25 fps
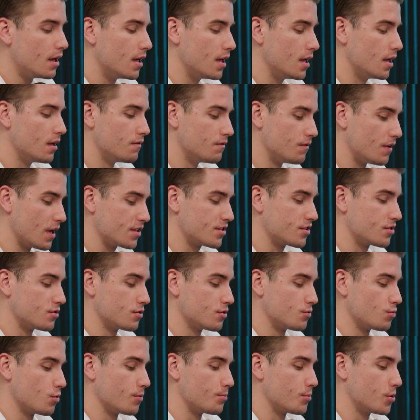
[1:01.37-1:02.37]

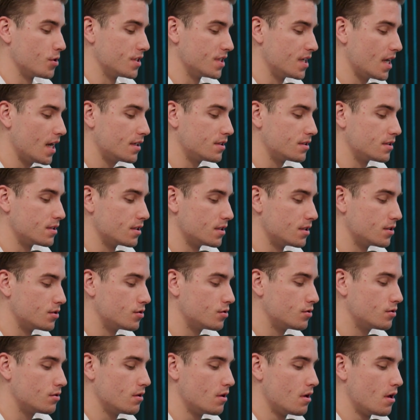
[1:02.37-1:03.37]
investors were protected
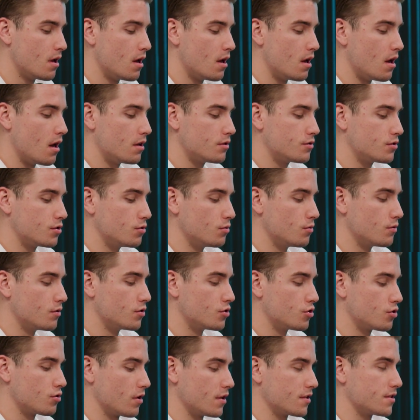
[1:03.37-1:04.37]
to the
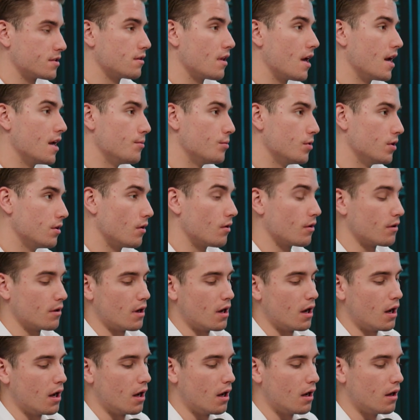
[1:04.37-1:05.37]
trust
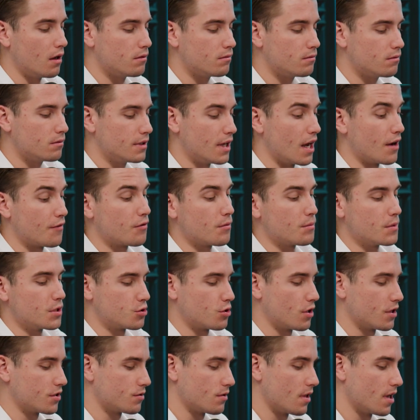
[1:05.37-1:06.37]
liability, from the
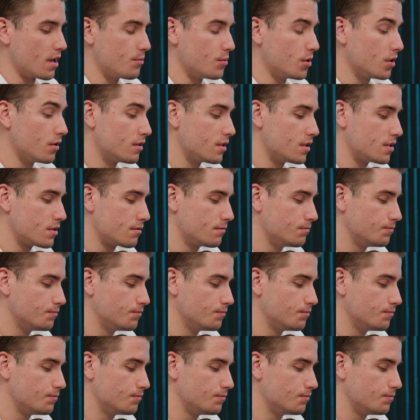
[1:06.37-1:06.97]
trust liabilities.